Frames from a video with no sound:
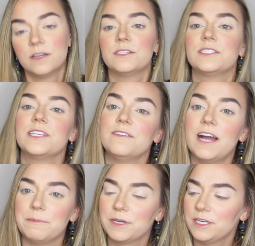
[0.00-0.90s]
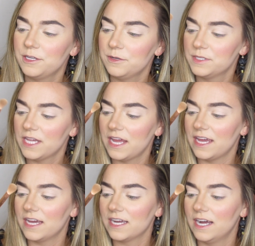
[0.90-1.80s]
So I'm gonna use
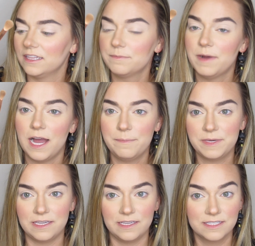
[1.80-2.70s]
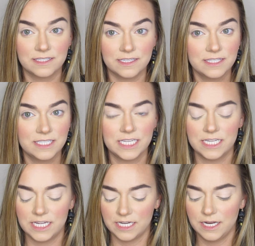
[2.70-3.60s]
a ColourPop
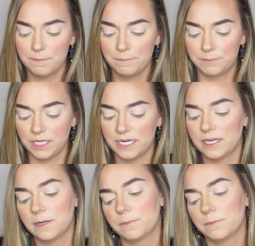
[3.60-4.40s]
E16 blending